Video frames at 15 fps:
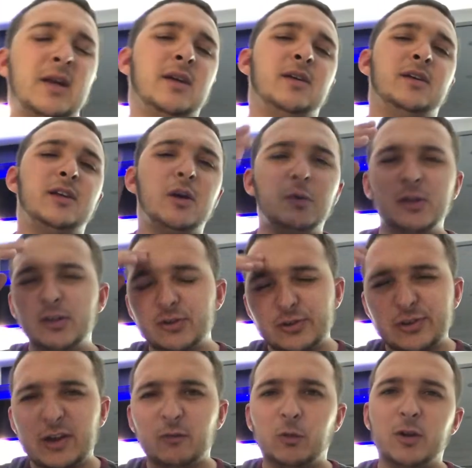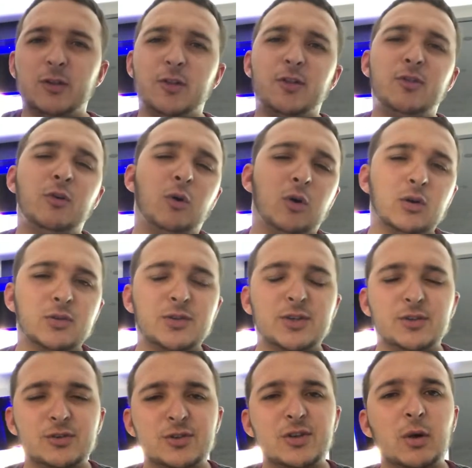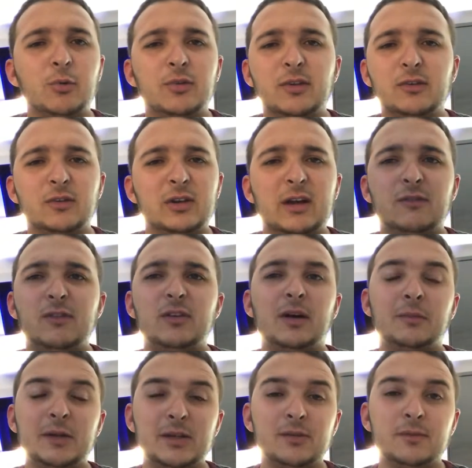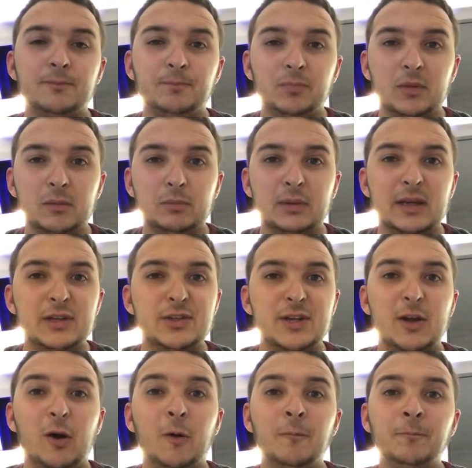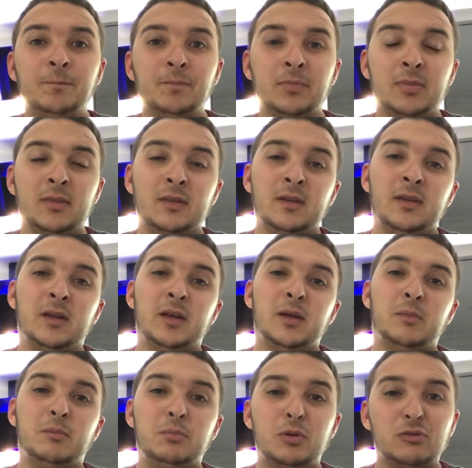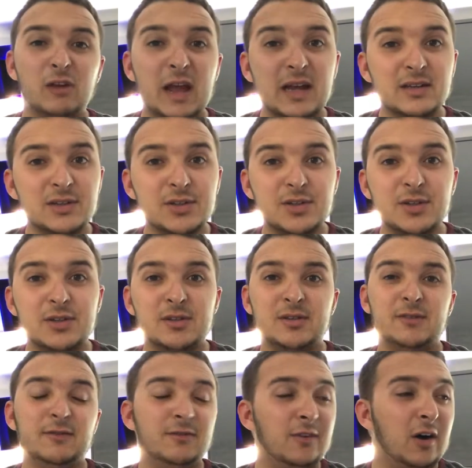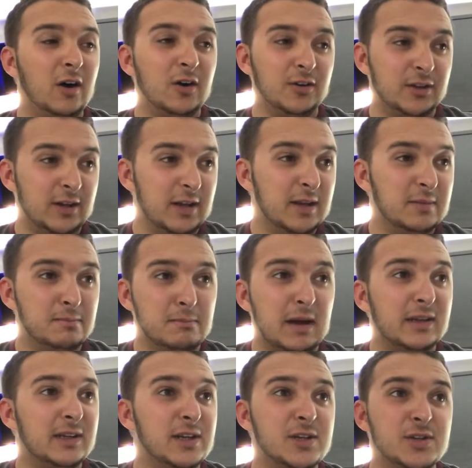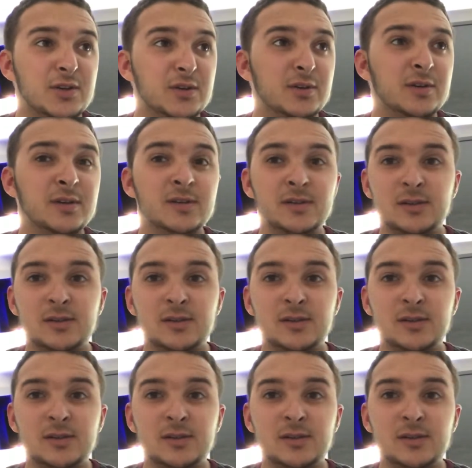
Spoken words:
When you just have one of the thoughts, you just don't think that. I mean, players they got: Perez, Vardy, Maddison.